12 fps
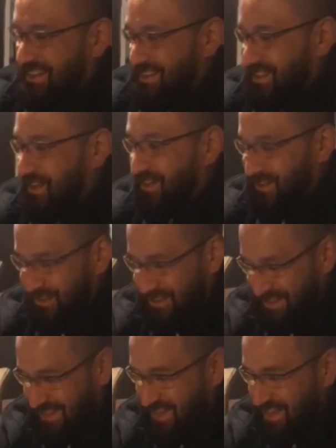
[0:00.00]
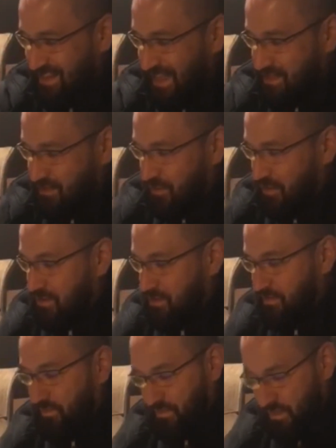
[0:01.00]
so, that's
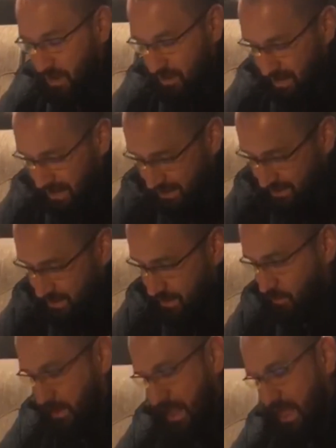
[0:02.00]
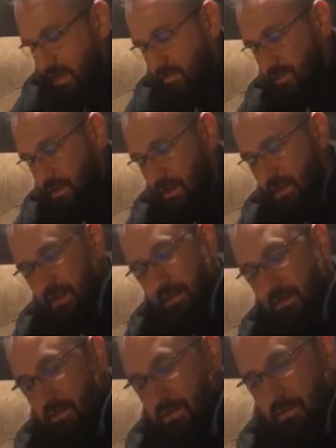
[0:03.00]
awesome. All right, in there we have uh,
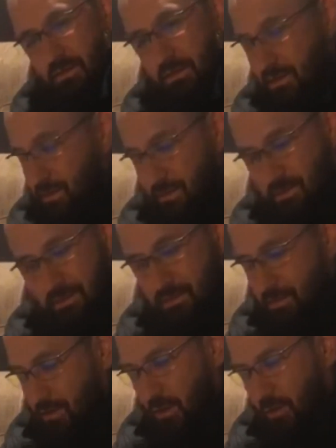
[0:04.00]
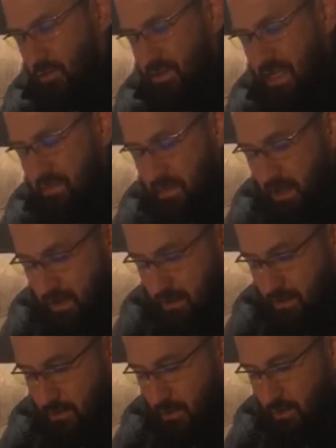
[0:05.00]
the whole set,
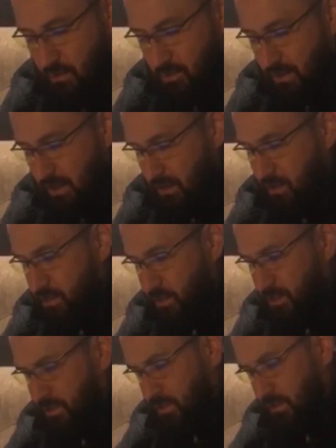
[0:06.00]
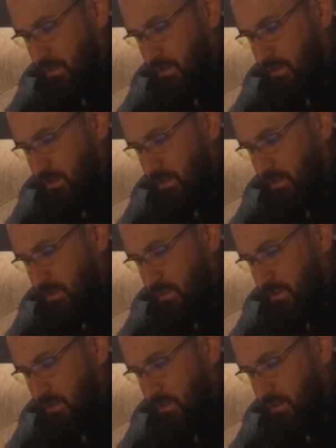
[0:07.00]
man. The whole kit and caboodle.